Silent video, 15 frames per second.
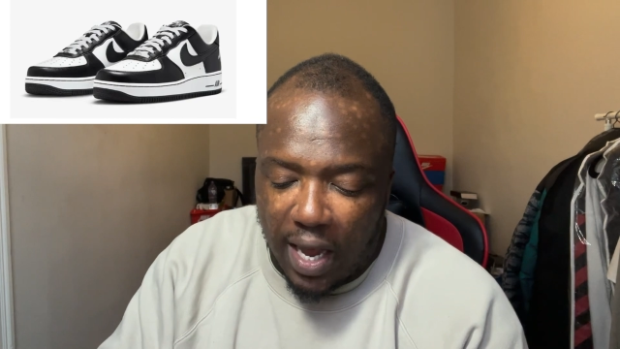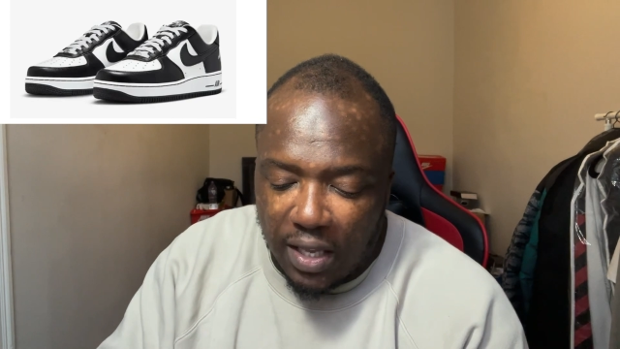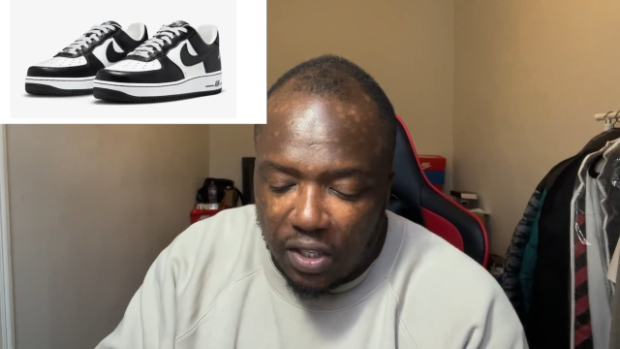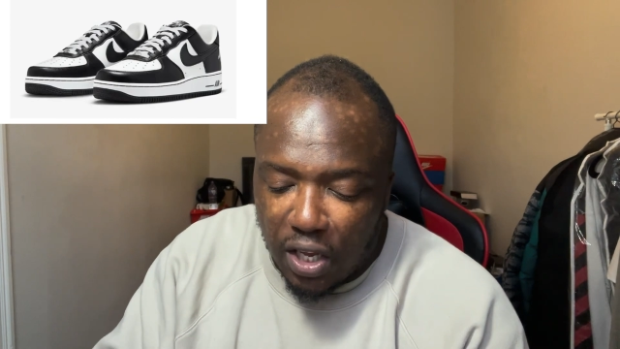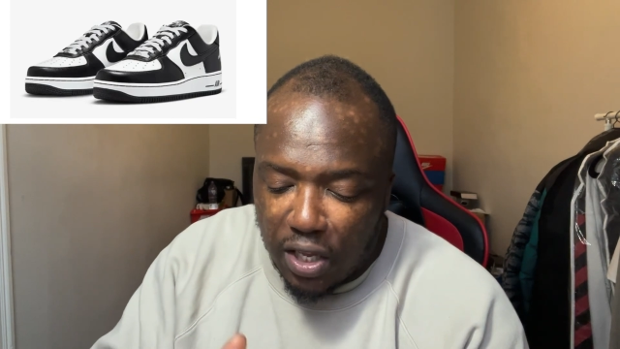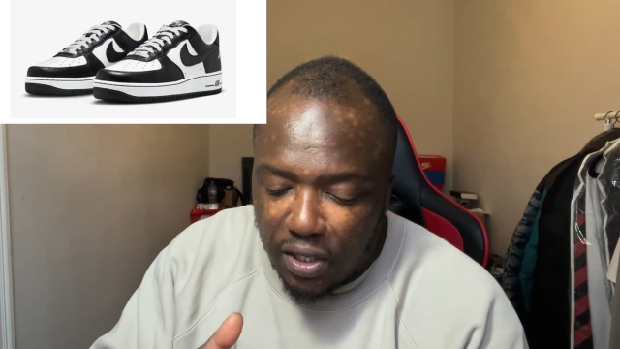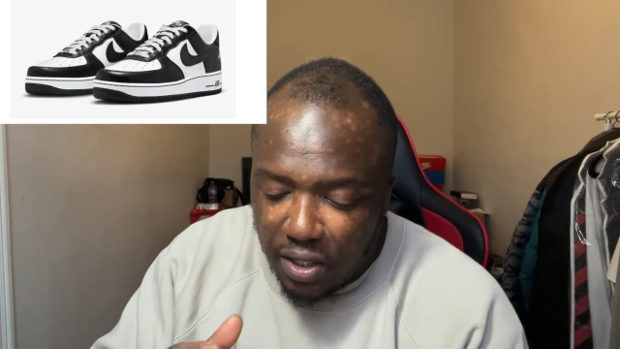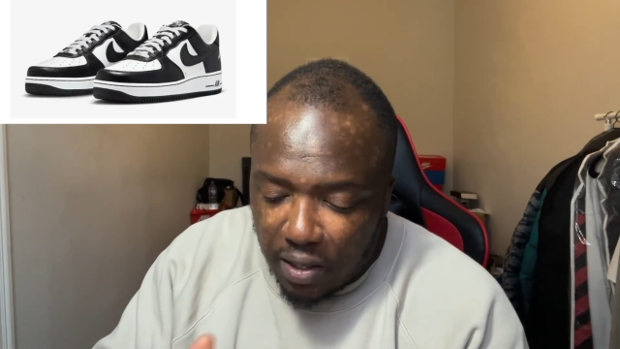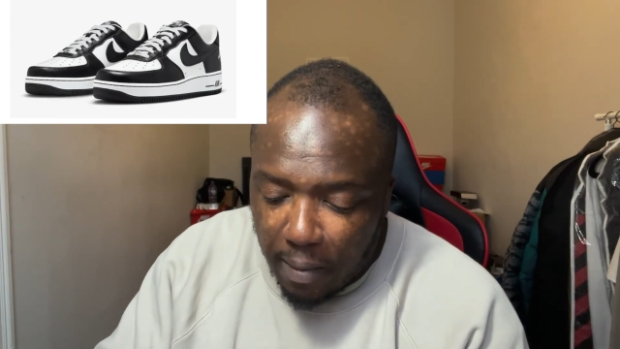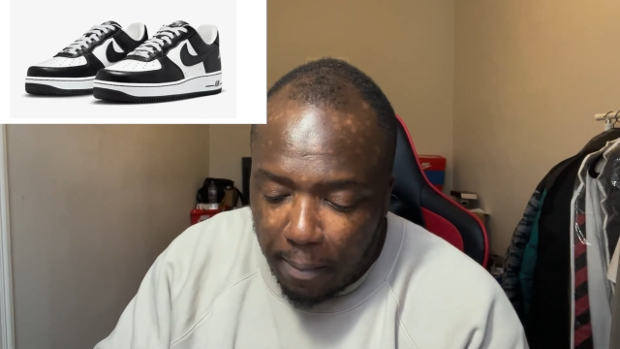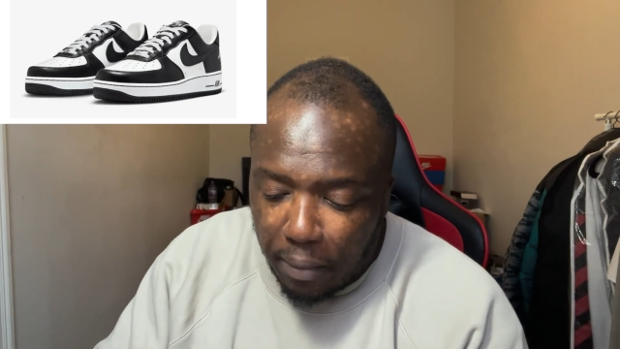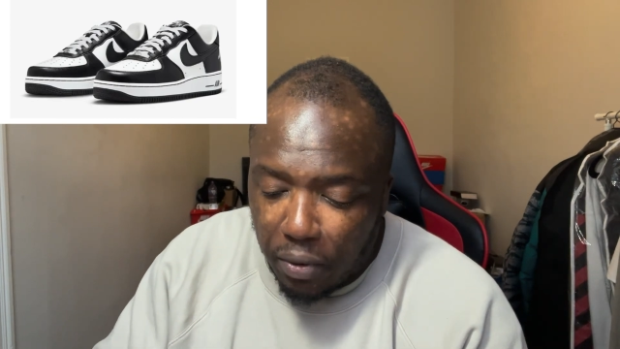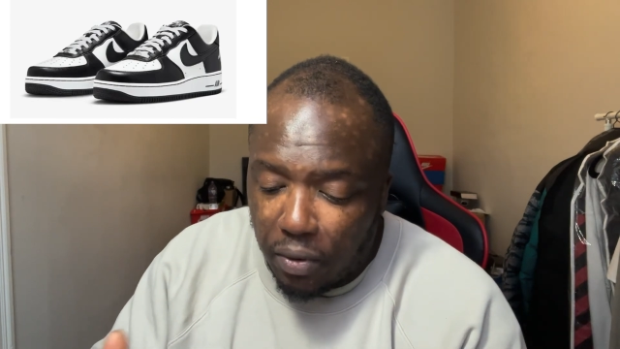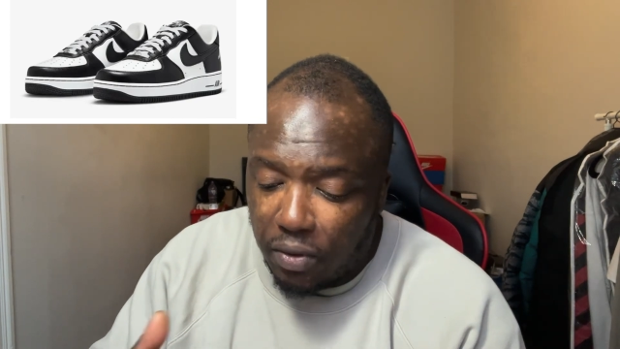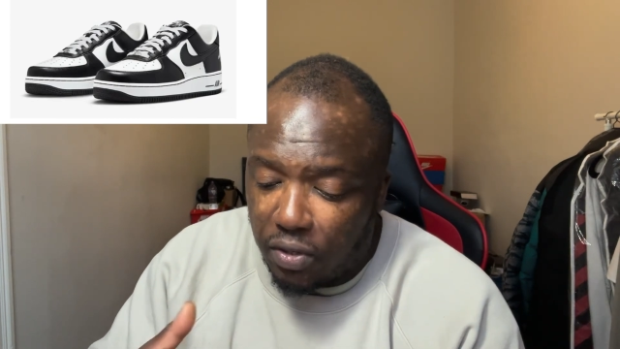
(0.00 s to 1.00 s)
It's
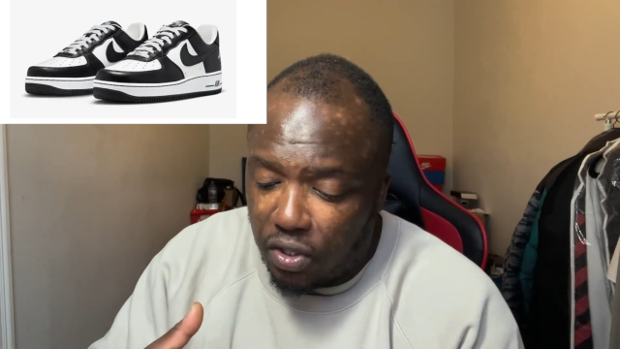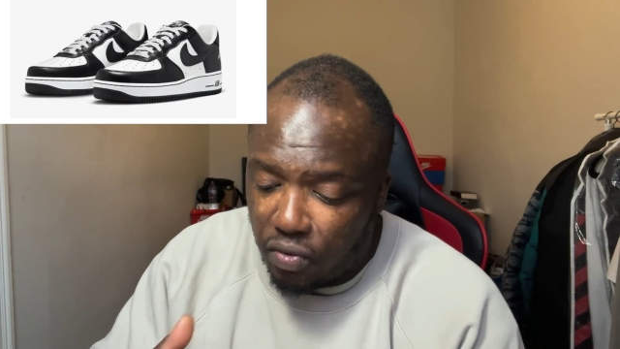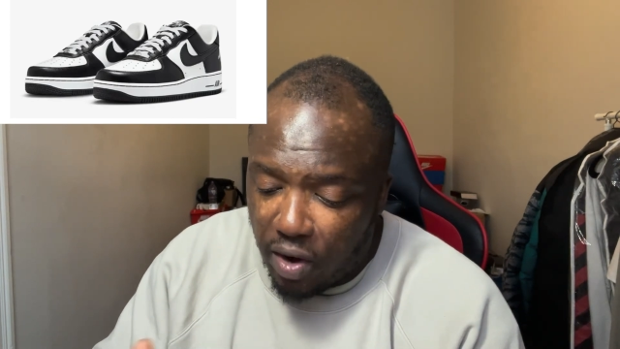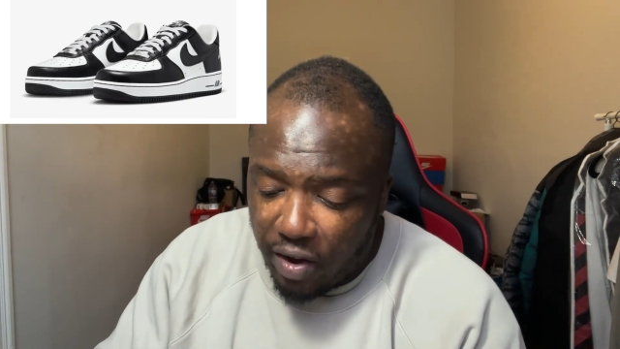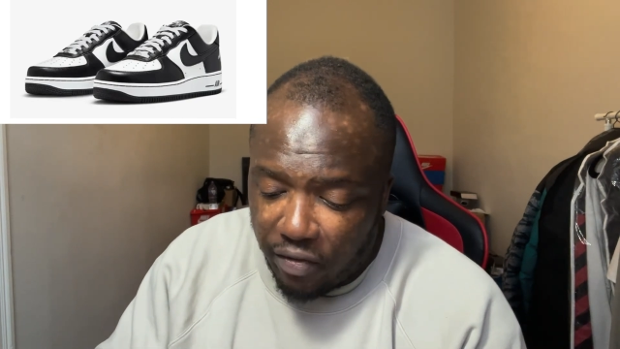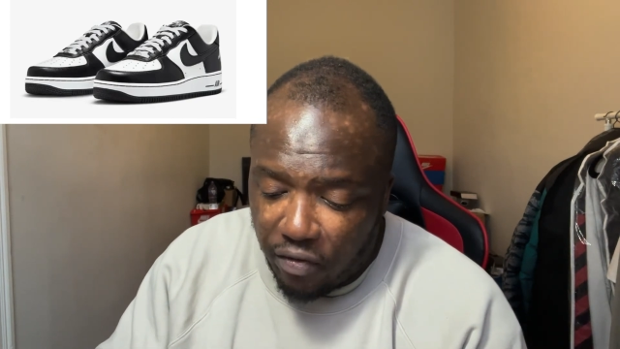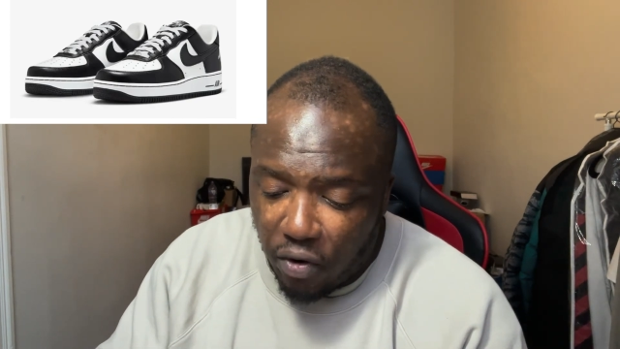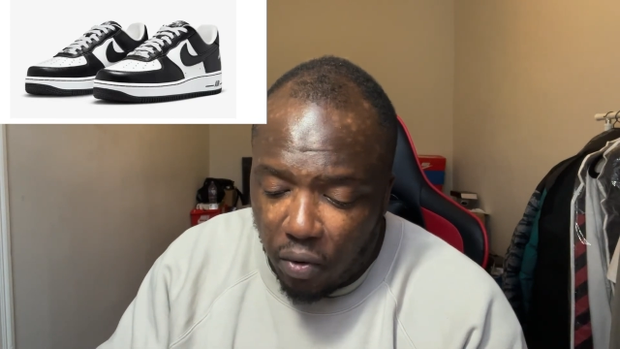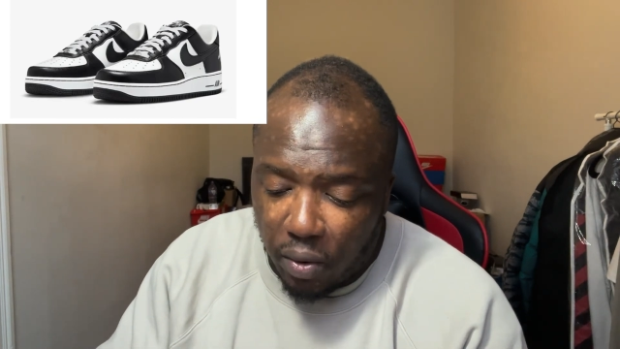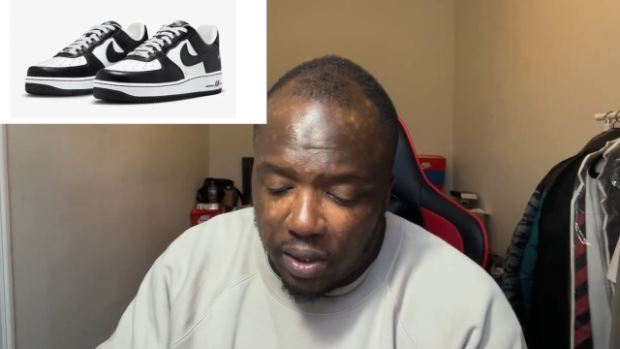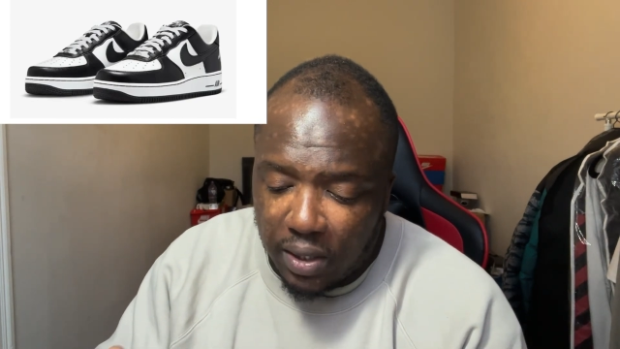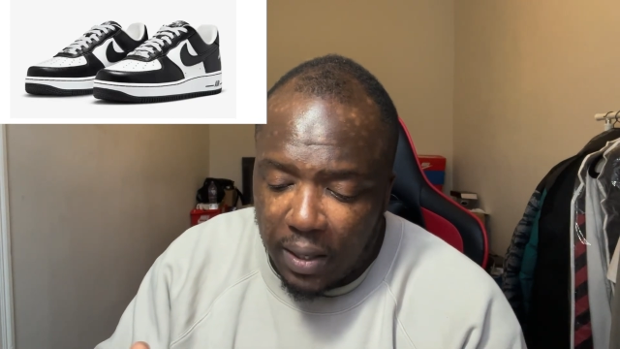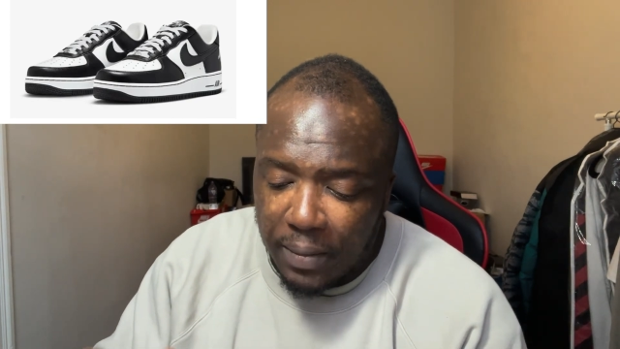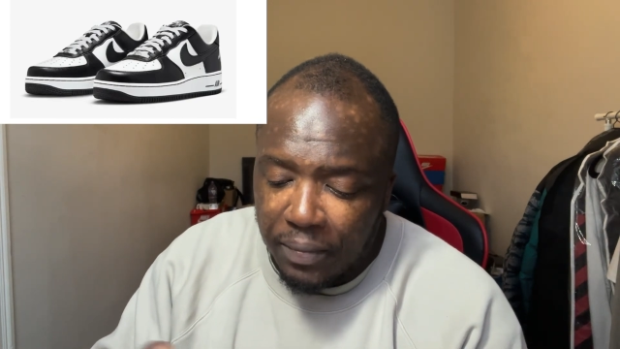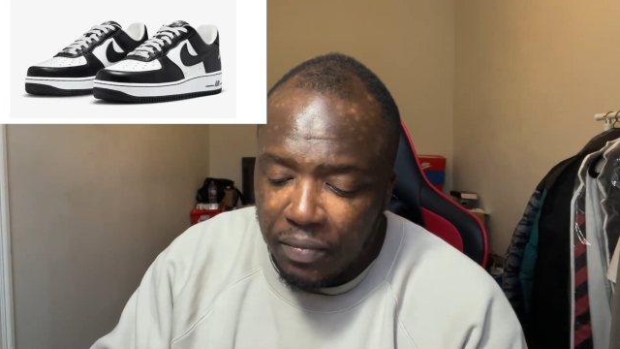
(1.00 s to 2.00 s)
simple, it's straightforward,